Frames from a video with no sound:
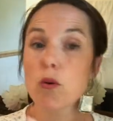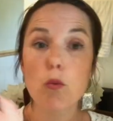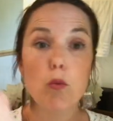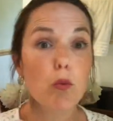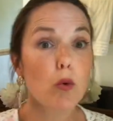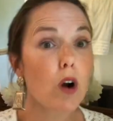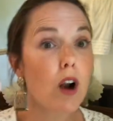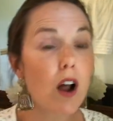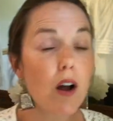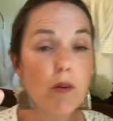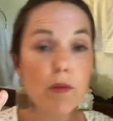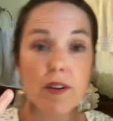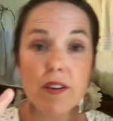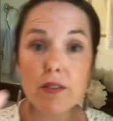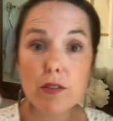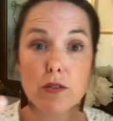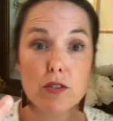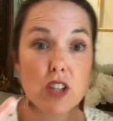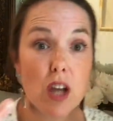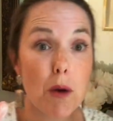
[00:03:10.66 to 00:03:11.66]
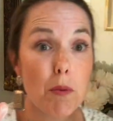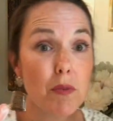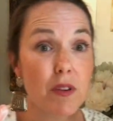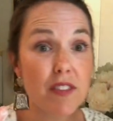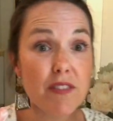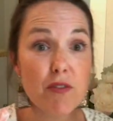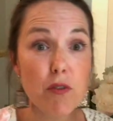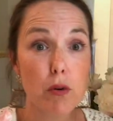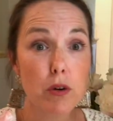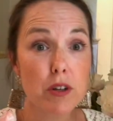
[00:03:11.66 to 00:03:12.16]
We're done with
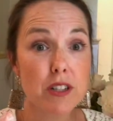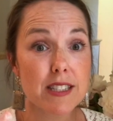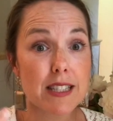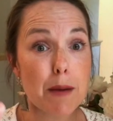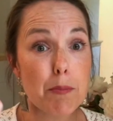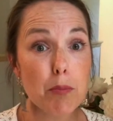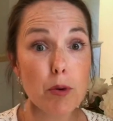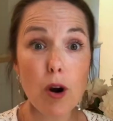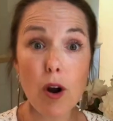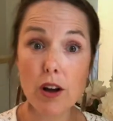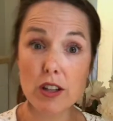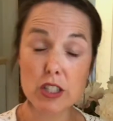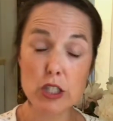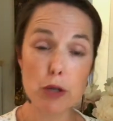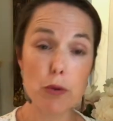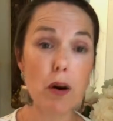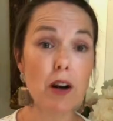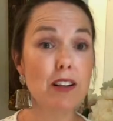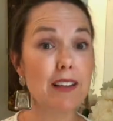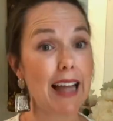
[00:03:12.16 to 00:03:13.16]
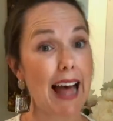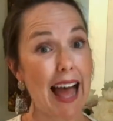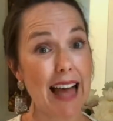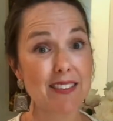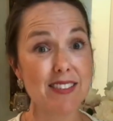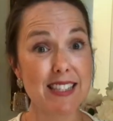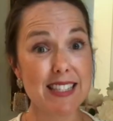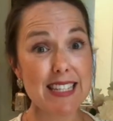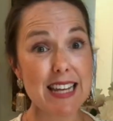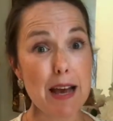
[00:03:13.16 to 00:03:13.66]
4 steps. We're on to our
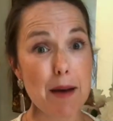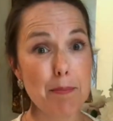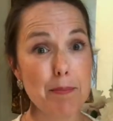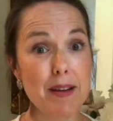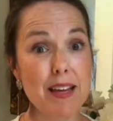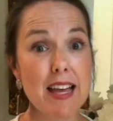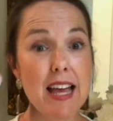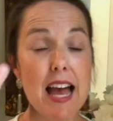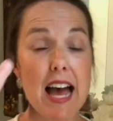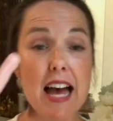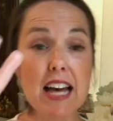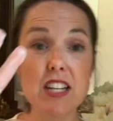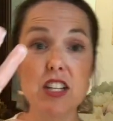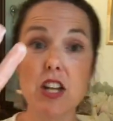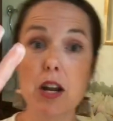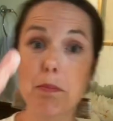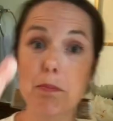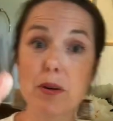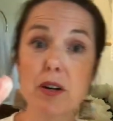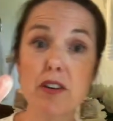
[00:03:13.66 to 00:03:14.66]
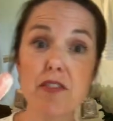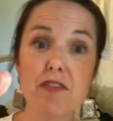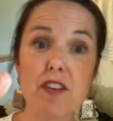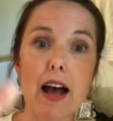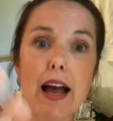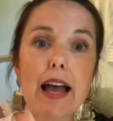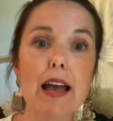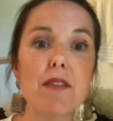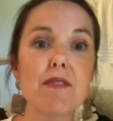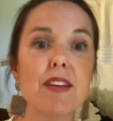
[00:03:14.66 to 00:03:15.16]
last step. Number
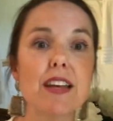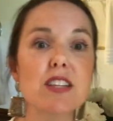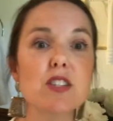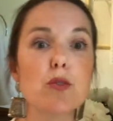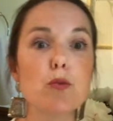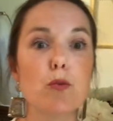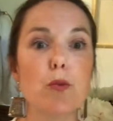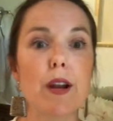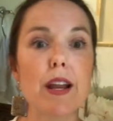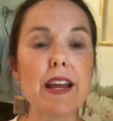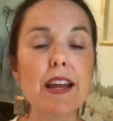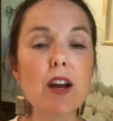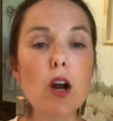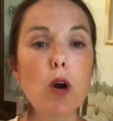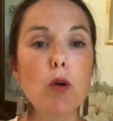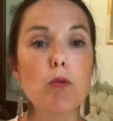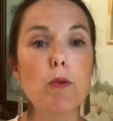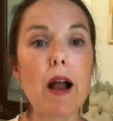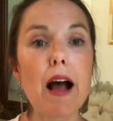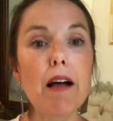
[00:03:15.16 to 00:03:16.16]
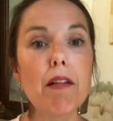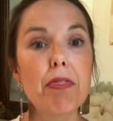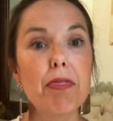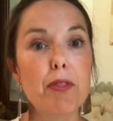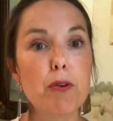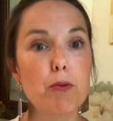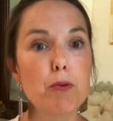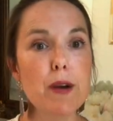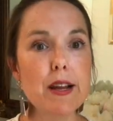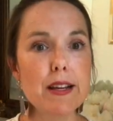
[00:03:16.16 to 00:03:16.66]
5 is ring around
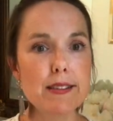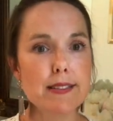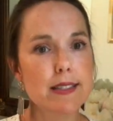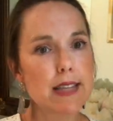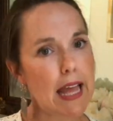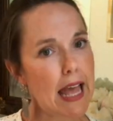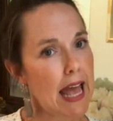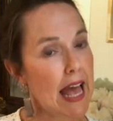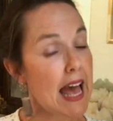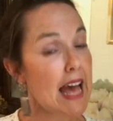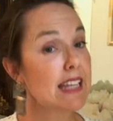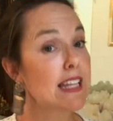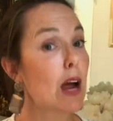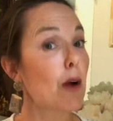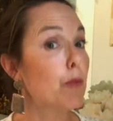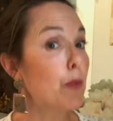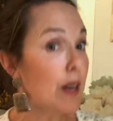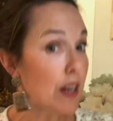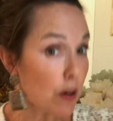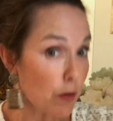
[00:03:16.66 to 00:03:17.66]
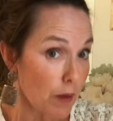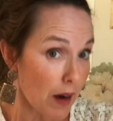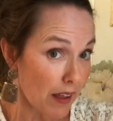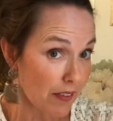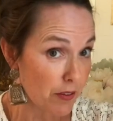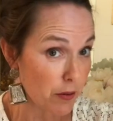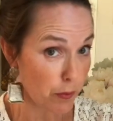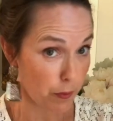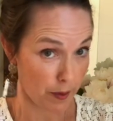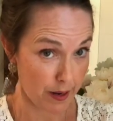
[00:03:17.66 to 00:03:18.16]
the wrist. Now, ring around
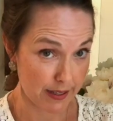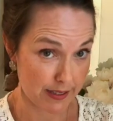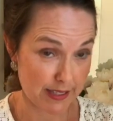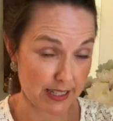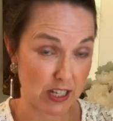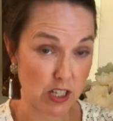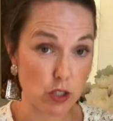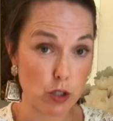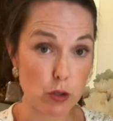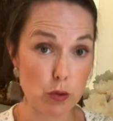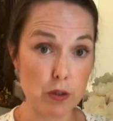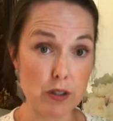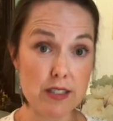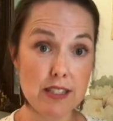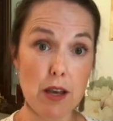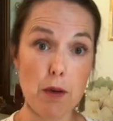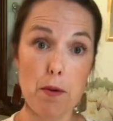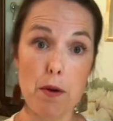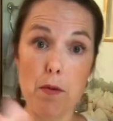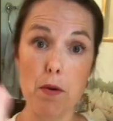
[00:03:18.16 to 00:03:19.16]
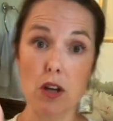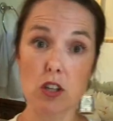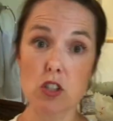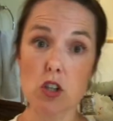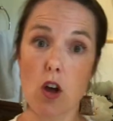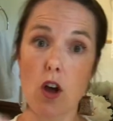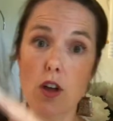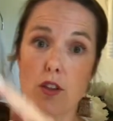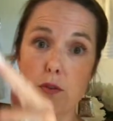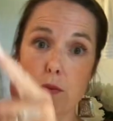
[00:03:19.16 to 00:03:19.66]
the wrist ensures that we wash
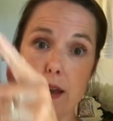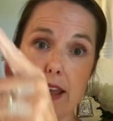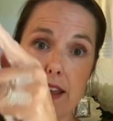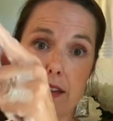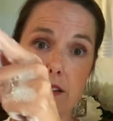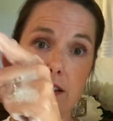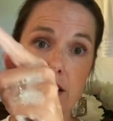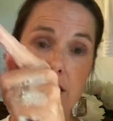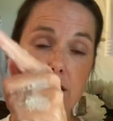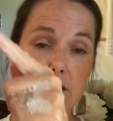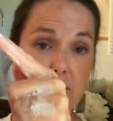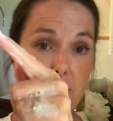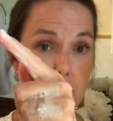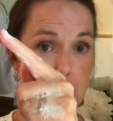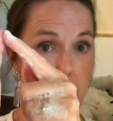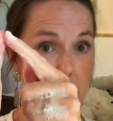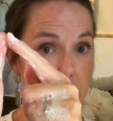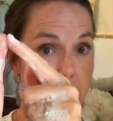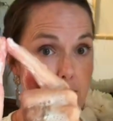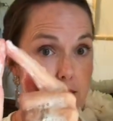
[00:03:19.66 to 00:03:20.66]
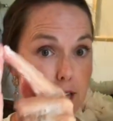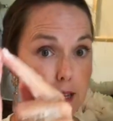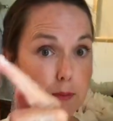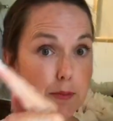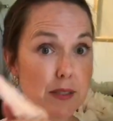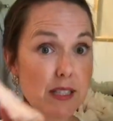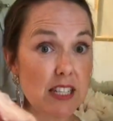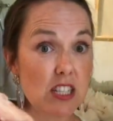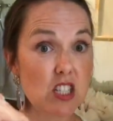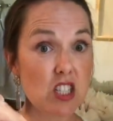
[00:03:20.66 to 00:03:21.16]
all the way from our
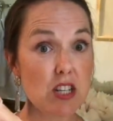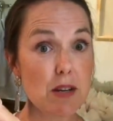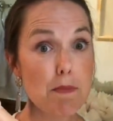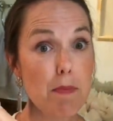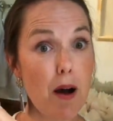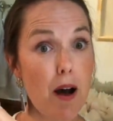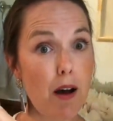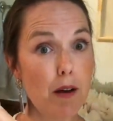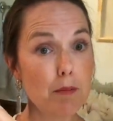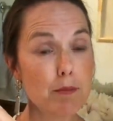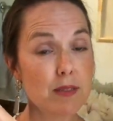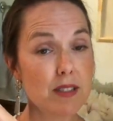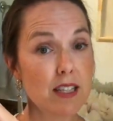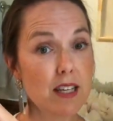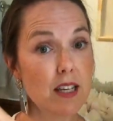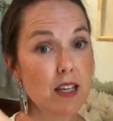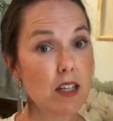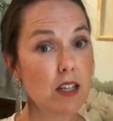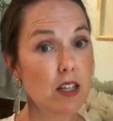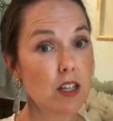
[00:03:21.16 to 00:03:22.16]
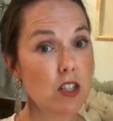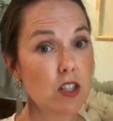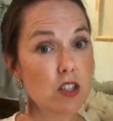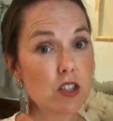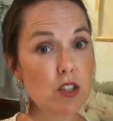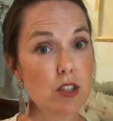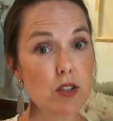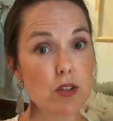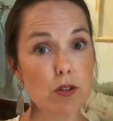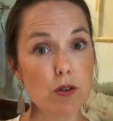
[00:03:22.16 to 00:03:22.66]
tips, itchy palms,
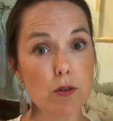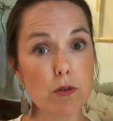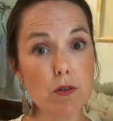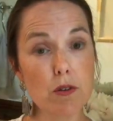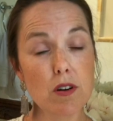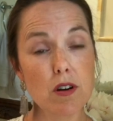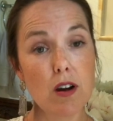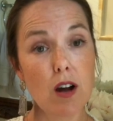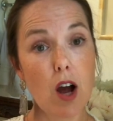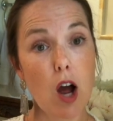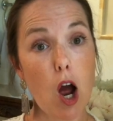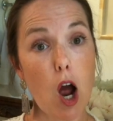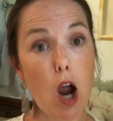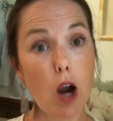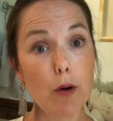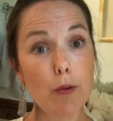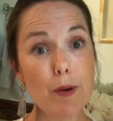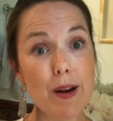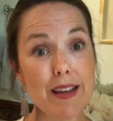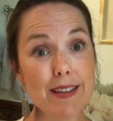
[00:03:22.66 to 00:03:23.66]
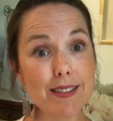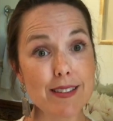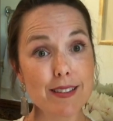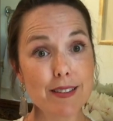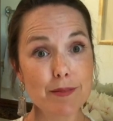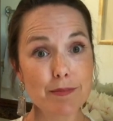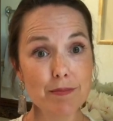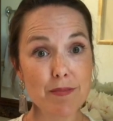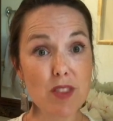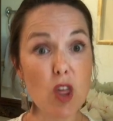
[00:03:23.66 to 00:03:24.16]
to our
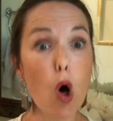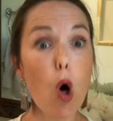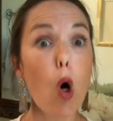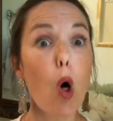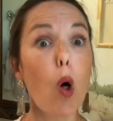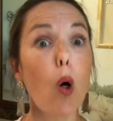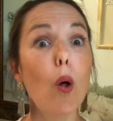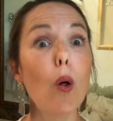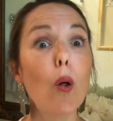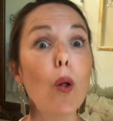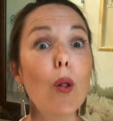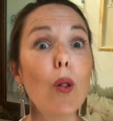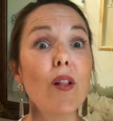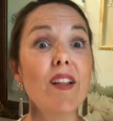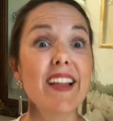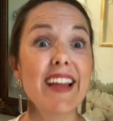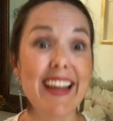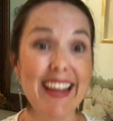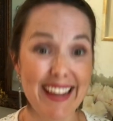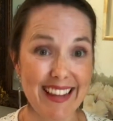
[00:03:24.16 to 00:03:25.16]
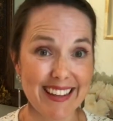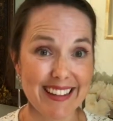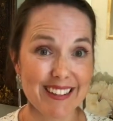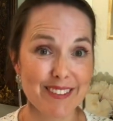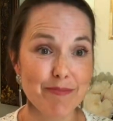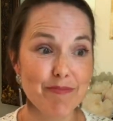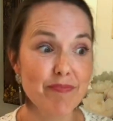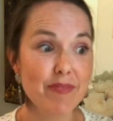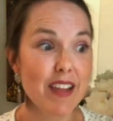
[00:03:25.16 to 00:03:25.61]
wrist, the whole hand.